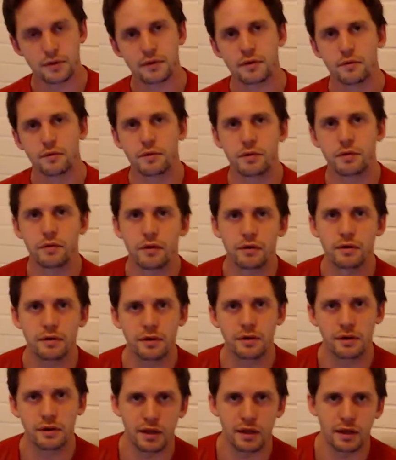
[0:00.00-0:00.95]
We've all
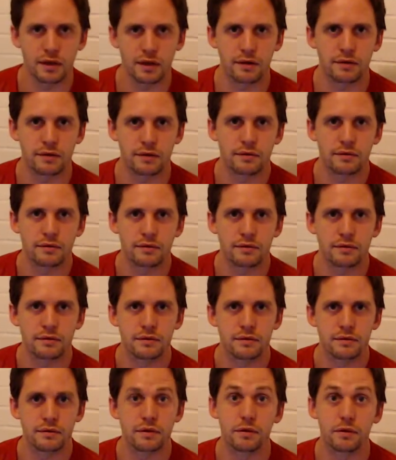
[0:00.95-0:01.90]
done that.
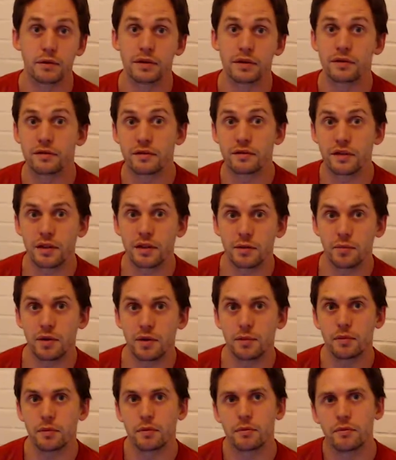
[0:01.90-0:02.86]
So we see
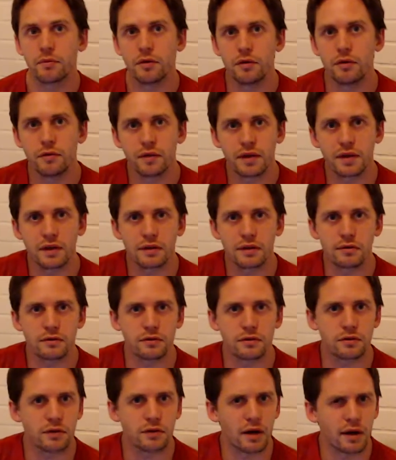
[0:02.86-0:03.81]
people moving,
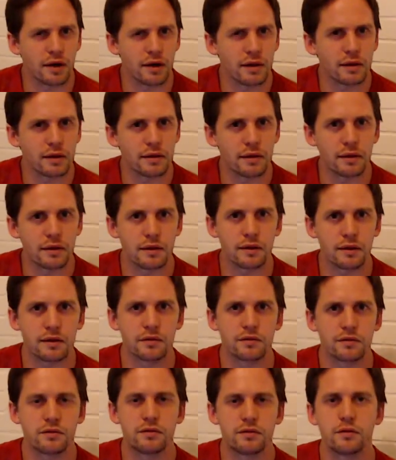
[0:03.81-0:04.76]
trying
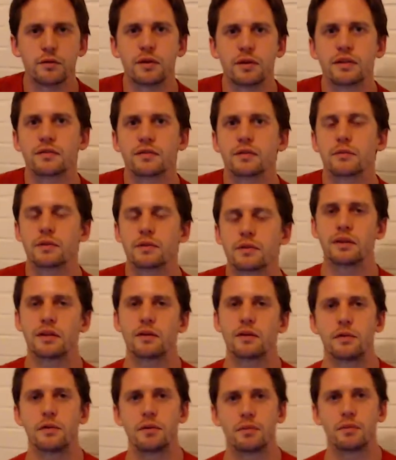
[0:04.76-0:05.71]
things, doing something that
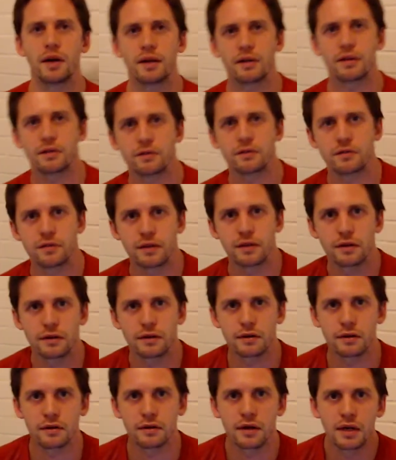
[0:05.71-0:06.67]
we might
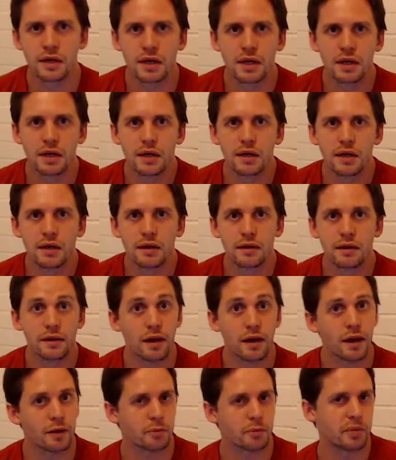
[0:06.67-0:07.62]
consider
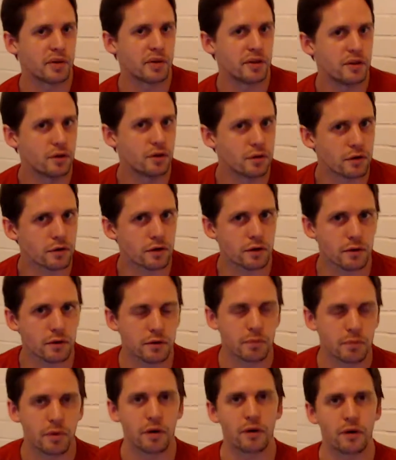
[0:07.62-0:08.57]
not
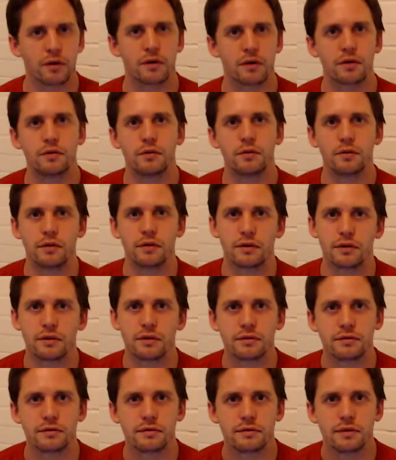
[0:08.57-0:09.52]
pure parkour,
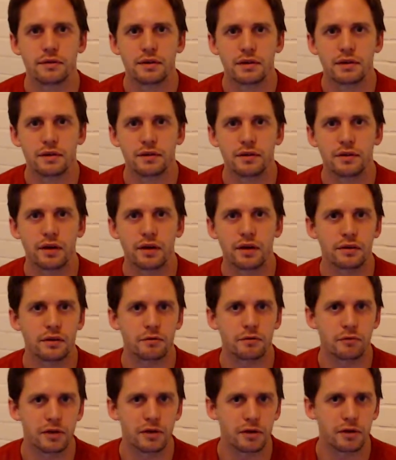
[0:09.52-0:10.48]
not the
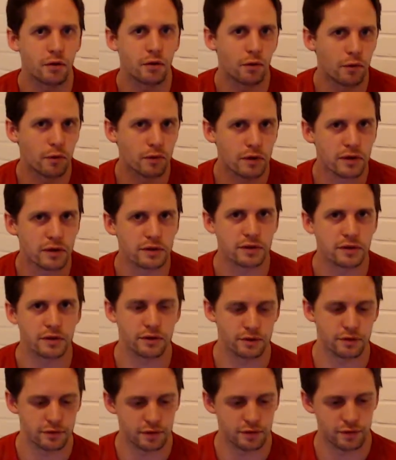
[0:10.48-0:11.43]
real
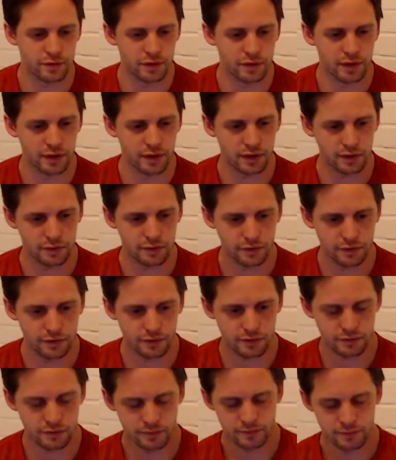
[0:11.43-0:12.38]
origins of
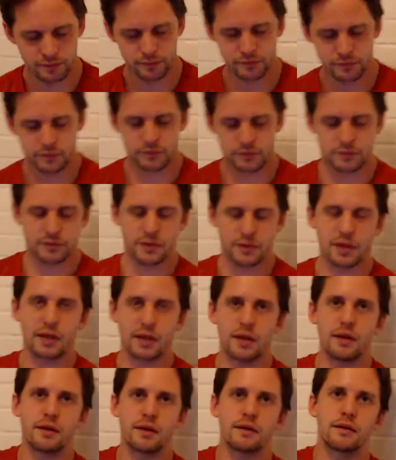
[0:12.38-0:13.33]
things.
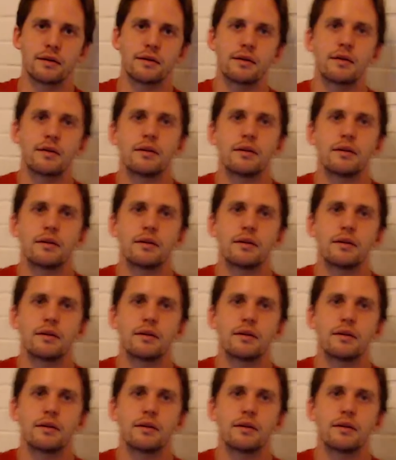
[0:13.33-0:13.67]
And